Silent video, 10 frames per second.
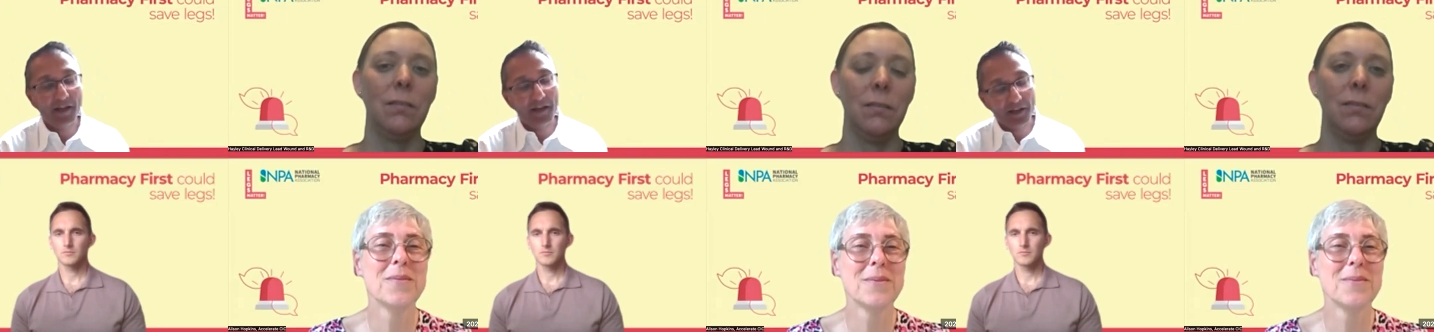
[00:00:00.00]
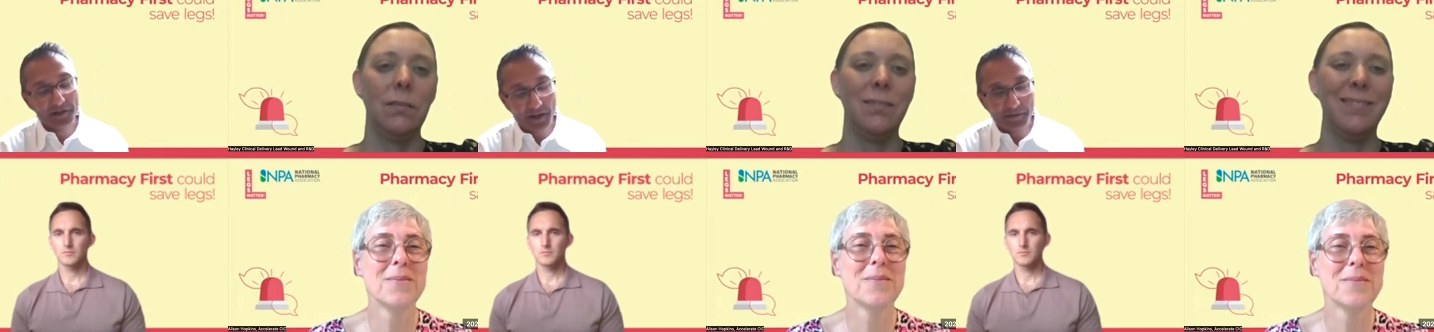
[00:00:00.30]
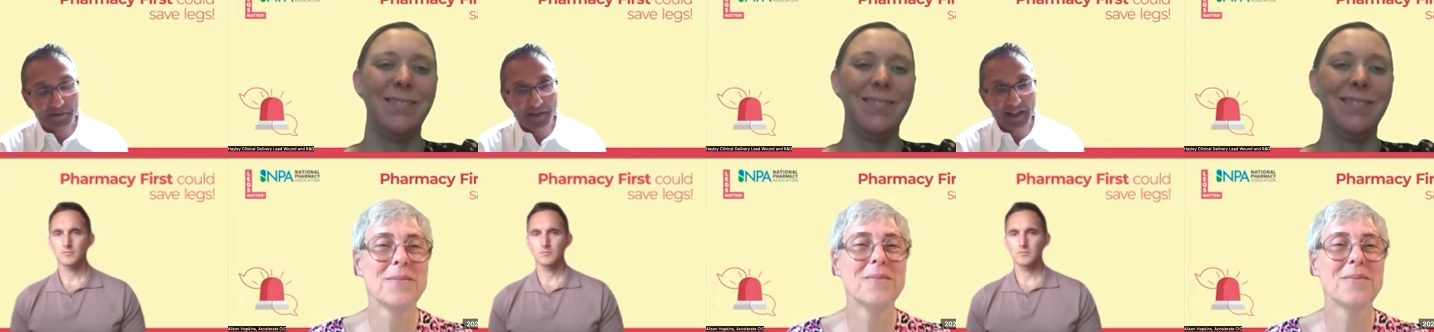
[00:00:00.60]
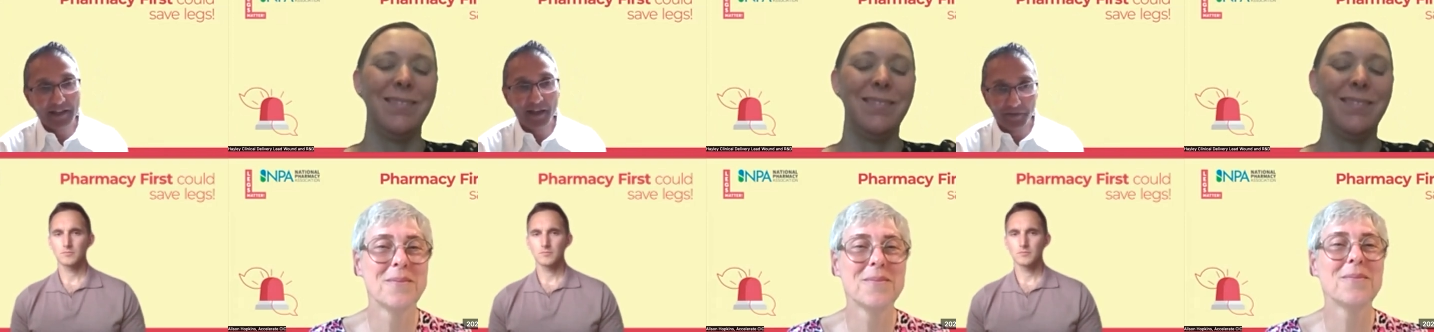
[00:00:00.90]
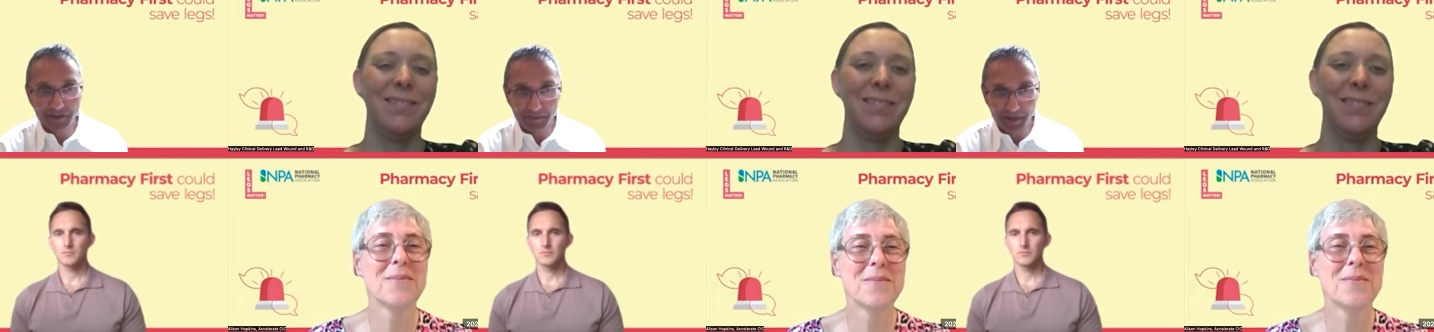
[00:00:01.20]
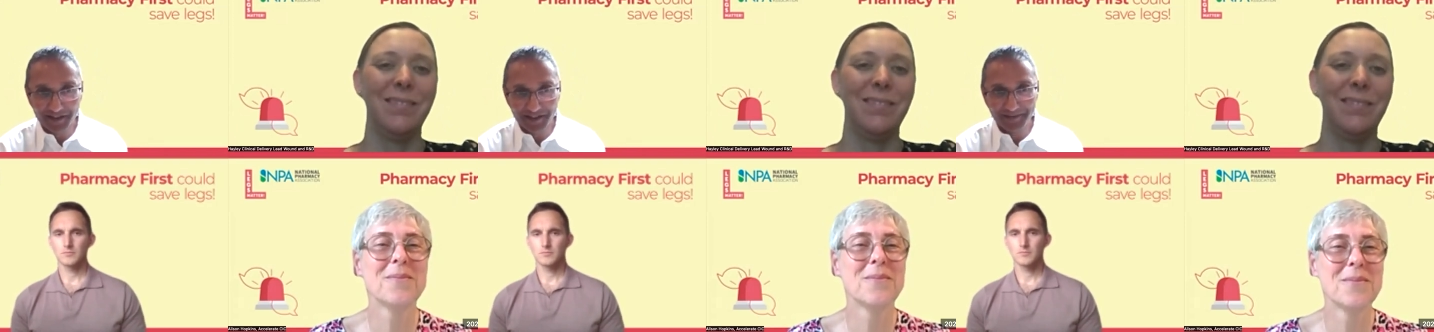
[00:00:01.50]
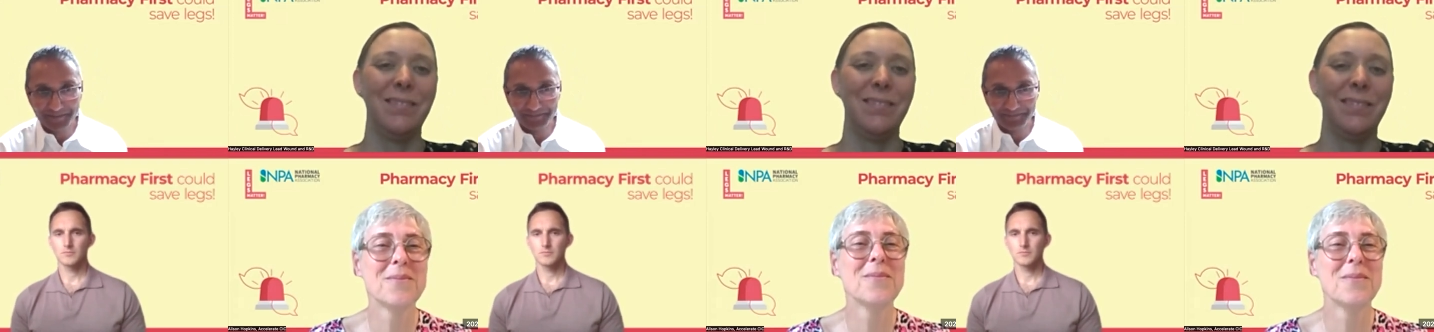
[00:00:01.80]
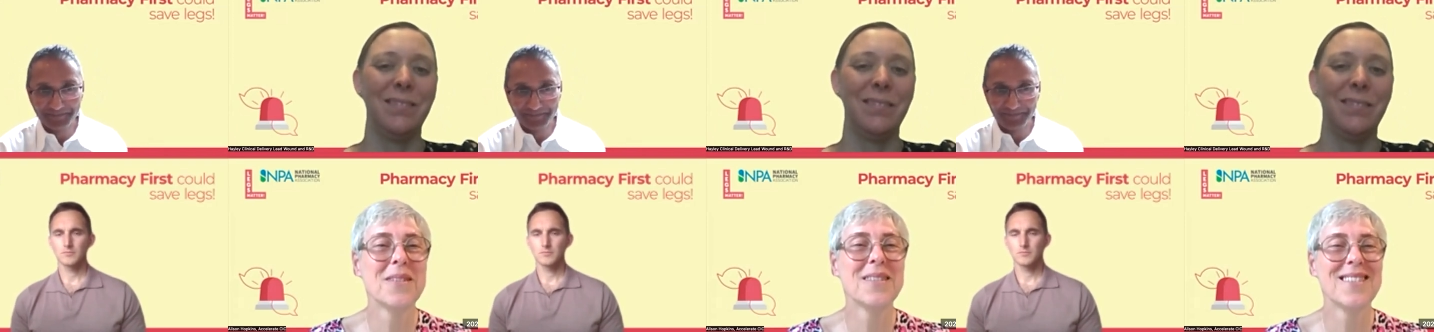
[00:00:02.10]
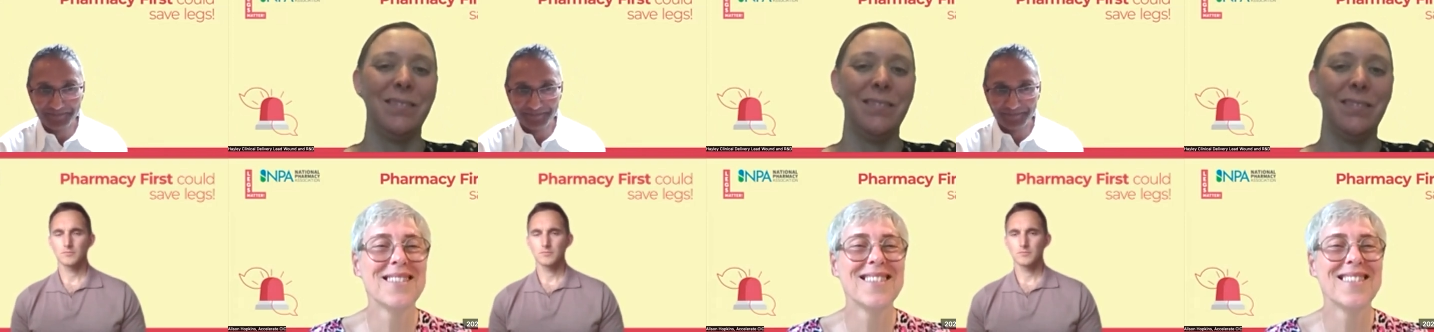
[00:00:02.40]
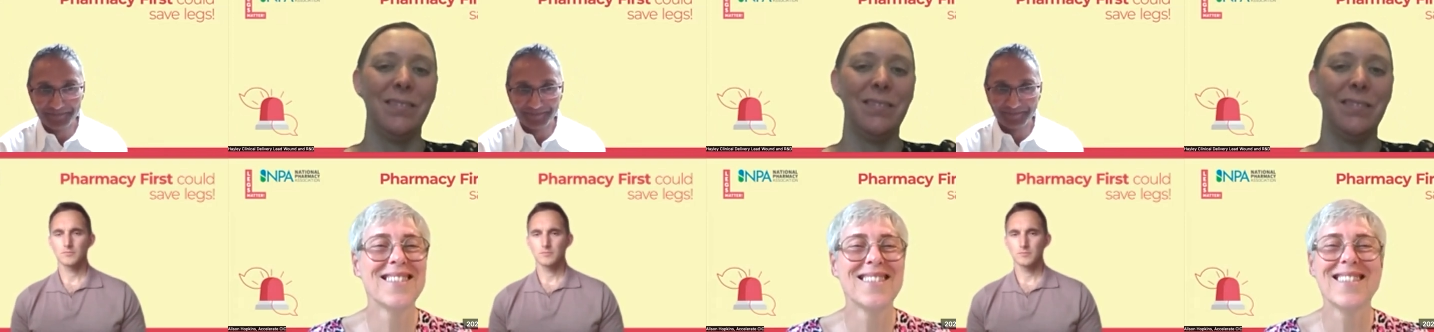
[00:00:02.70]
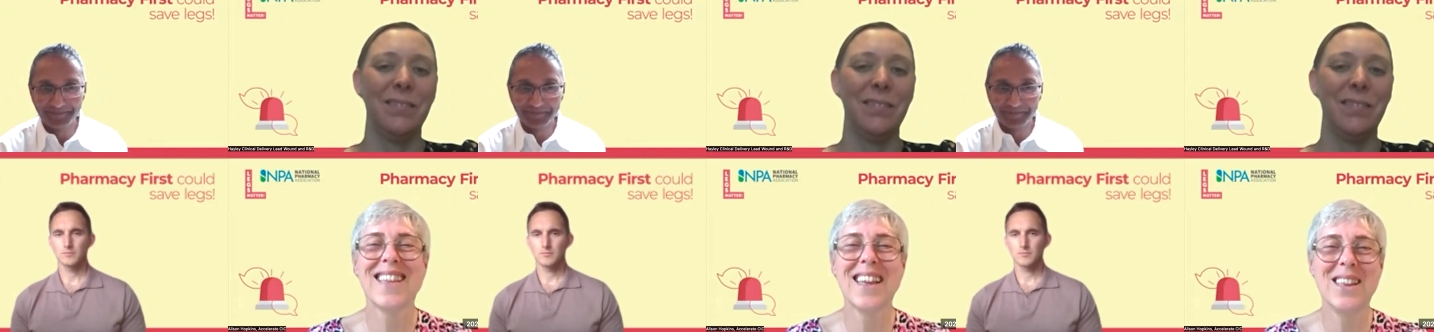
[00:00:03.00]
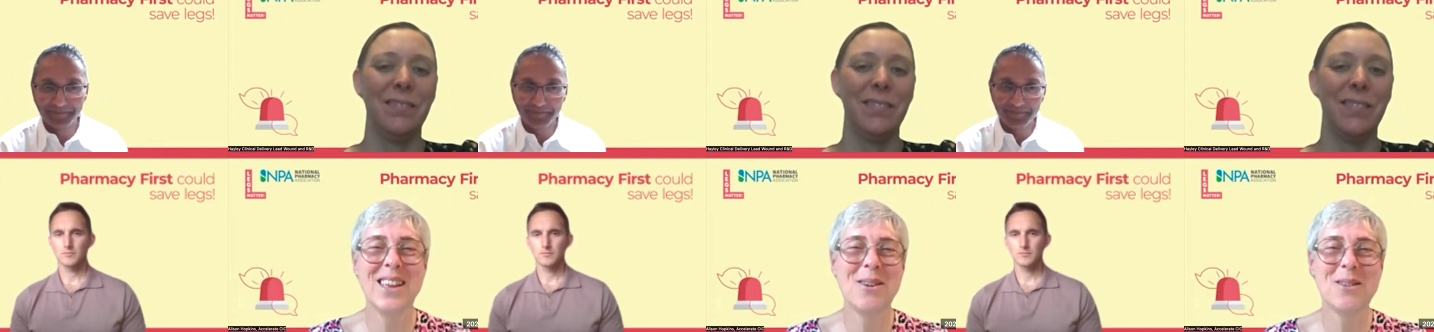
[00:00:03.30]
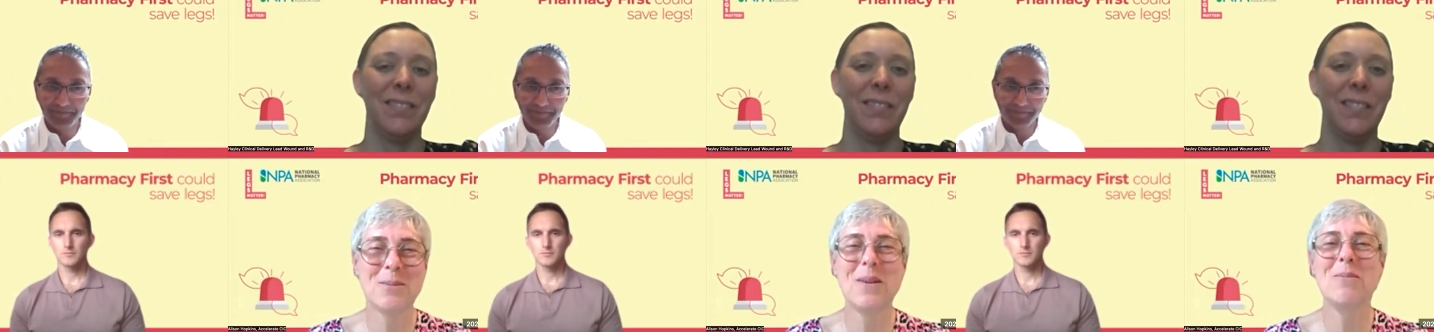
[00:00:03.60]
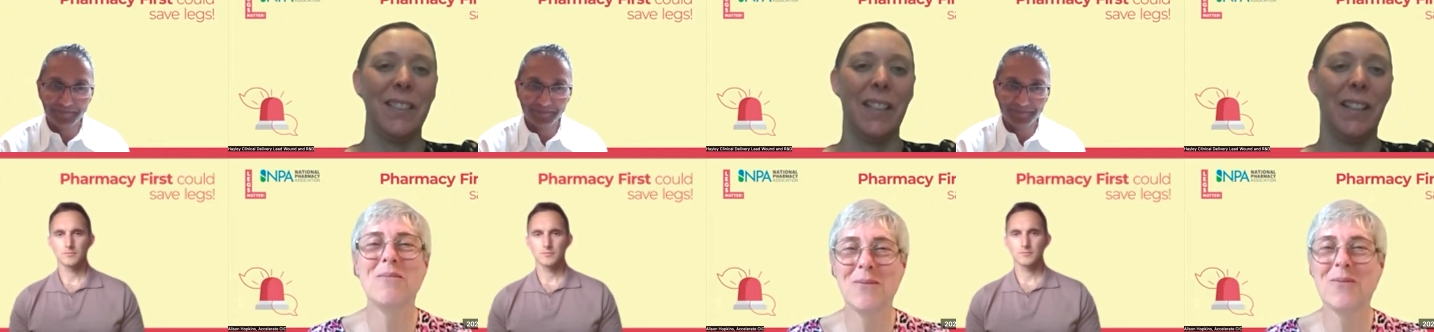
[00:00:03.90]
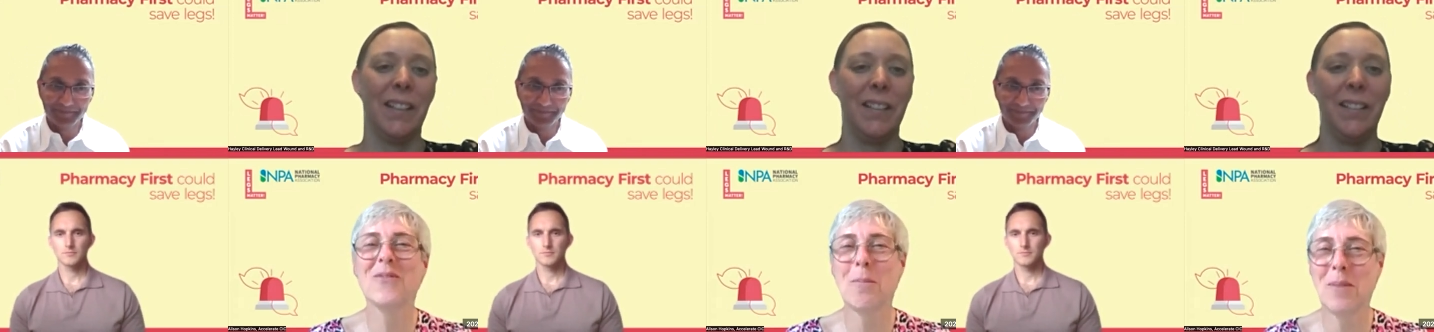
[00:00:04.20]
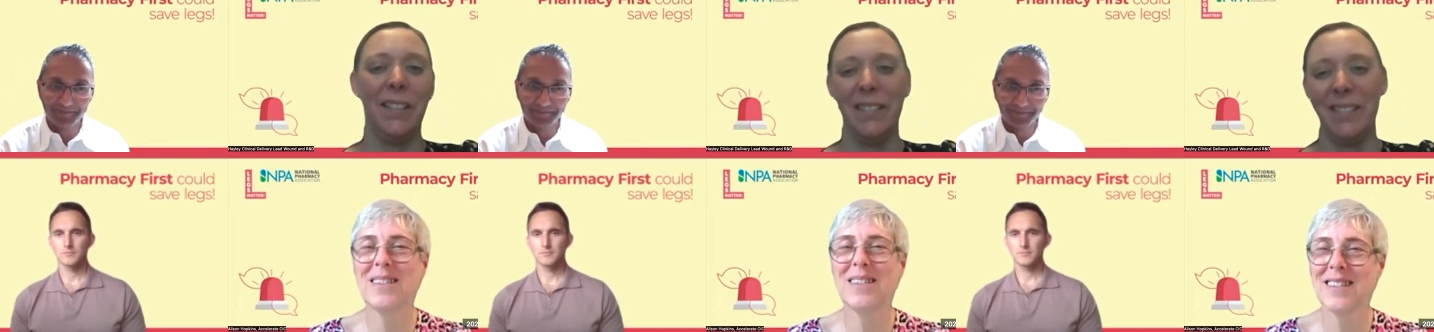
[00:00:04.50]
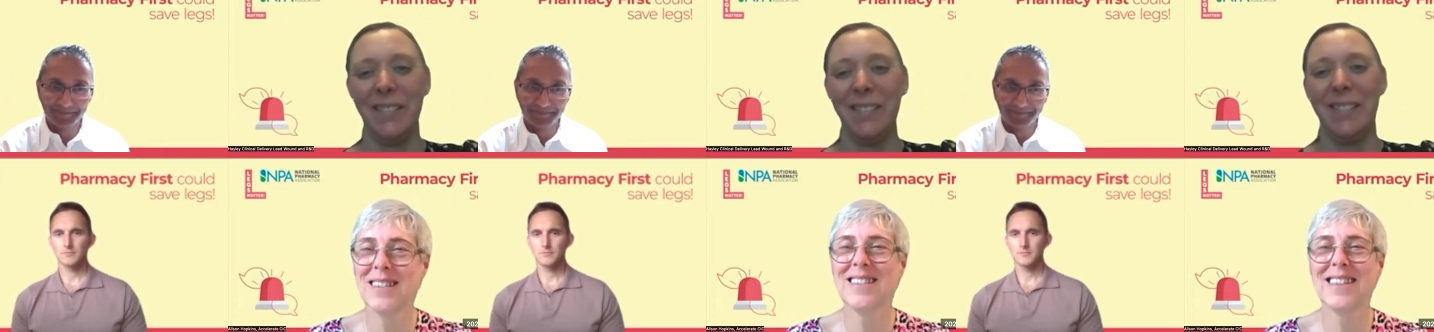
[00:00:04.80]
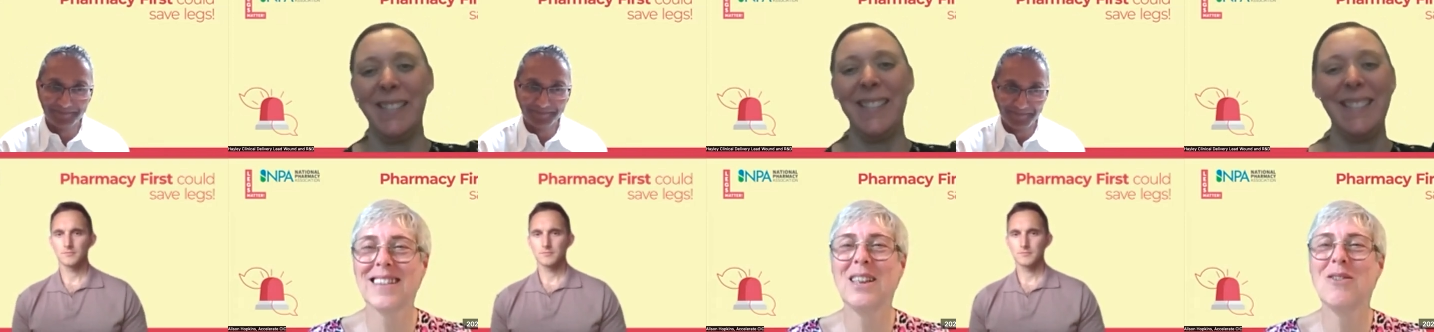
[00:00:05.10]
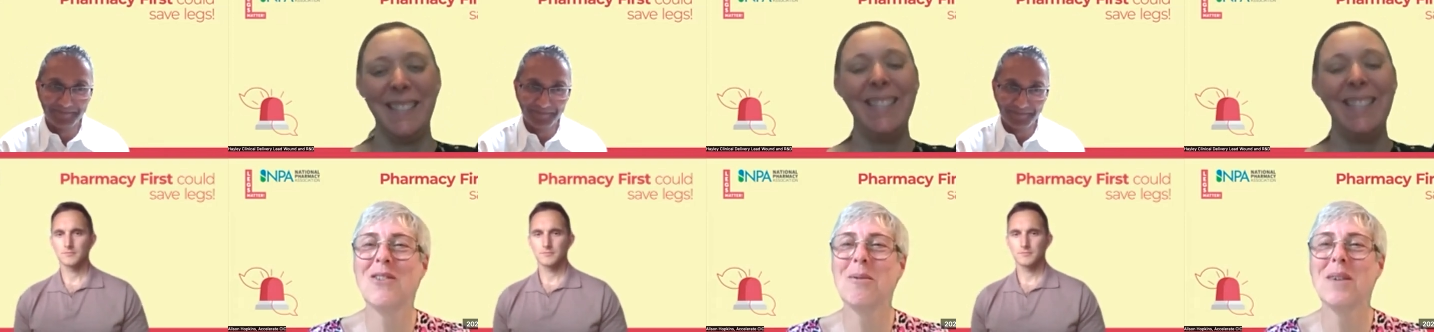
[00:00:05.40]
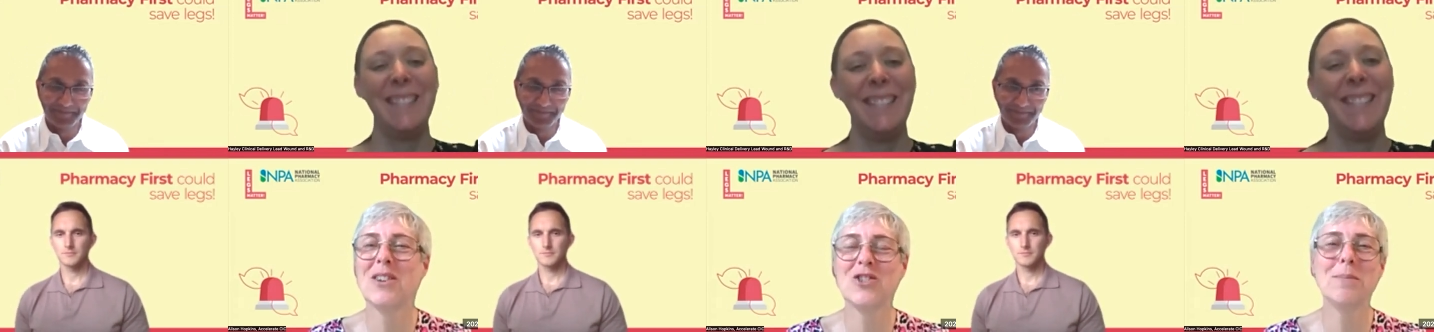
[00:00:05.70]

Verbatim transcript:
Speaker 1: So thank you ever so much.
Speaker 2: Thank you. It's been fabulous. Thank you very much. It's